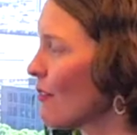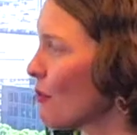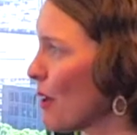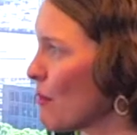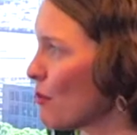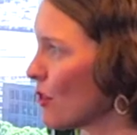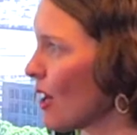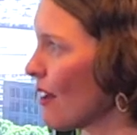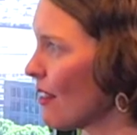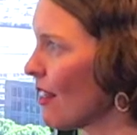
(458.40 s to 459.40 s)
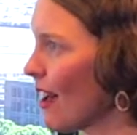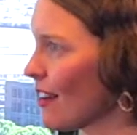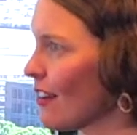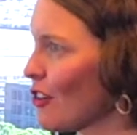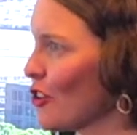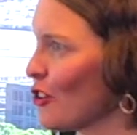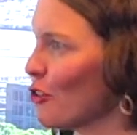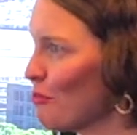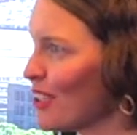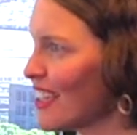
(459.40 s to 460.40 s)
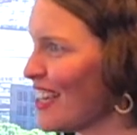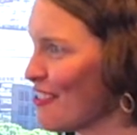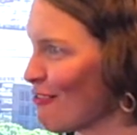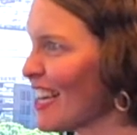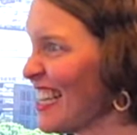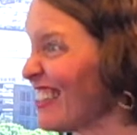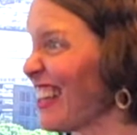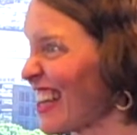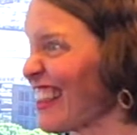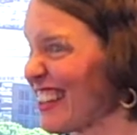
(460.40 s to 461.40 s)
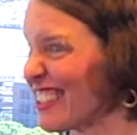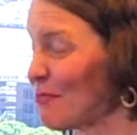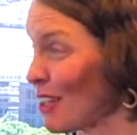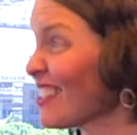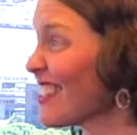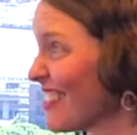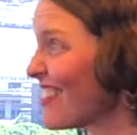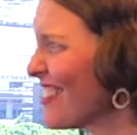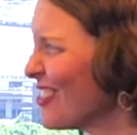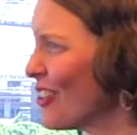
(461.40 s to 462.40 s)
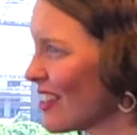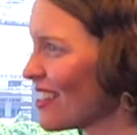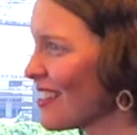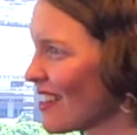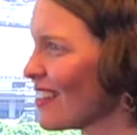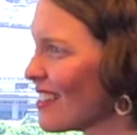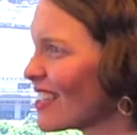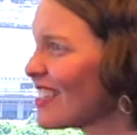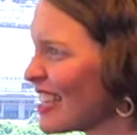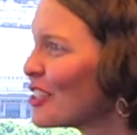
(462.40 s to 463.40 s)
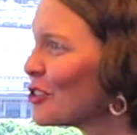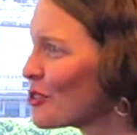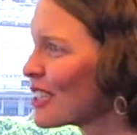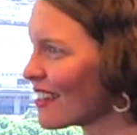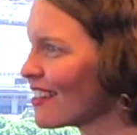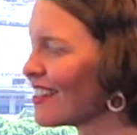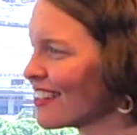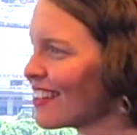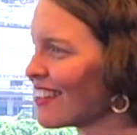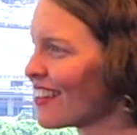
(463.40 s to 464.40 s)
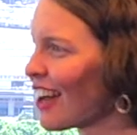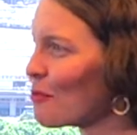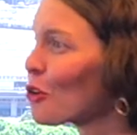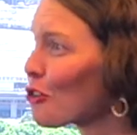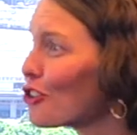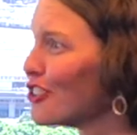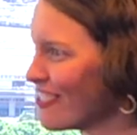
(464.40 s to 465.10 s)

from people, that your ability to read like that is blunted. The signals are more crude.